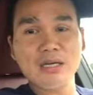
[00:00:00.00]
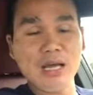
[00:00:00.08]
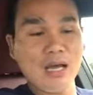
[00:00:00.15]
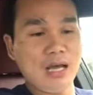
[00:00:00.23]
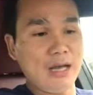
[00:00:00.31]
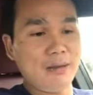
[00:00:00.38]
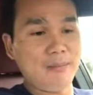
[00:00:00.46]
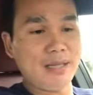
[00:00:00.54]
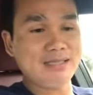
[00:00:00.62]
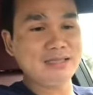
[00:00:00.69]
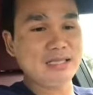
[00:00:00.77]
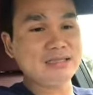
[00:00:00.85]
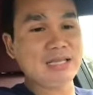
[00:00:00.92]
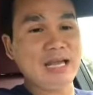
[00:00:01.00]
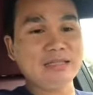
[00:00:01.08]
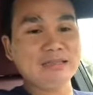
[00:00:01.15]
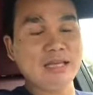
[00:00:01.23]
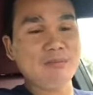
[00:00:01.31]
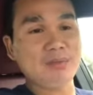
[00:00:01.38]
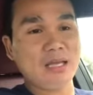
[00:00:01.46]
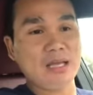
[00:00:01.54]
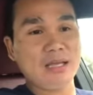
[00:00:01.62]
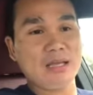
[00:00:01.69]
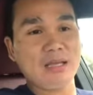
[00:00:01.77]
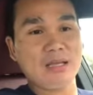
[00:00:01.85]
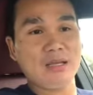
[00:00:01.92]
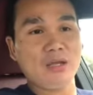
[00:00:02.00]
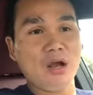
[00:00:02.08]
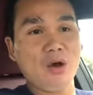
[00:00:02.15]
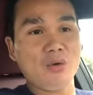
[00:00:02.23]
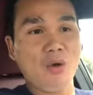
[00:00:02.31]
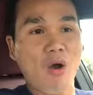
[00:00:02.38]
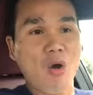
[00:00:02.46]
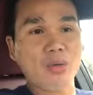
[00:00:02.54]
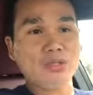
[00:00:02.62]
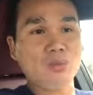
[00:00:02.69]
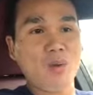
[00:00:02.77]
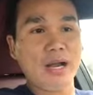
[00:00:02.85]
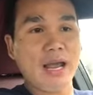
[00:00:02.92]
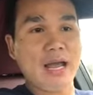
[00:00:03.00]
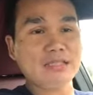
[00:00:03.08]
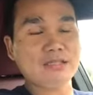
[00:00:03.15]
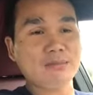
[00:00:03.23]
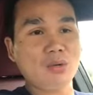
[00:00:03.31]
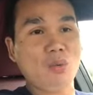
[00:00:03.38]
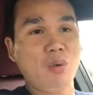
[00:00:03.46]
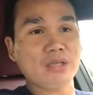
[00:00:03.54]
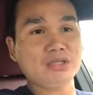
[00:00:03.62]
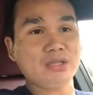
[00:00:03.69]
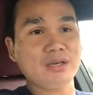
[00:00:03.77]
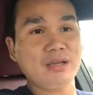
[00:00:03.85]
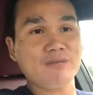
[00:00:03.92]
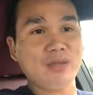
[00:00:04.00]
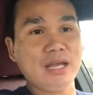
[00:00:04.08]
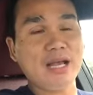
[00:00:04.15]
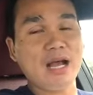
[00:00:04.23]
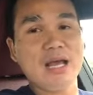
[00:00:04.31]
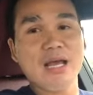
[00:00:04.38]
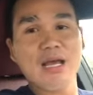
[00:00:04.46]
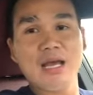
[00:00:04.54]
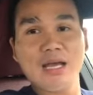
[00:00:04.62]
It's the exact same thing. You know, you always want to ask them the question. If they cut,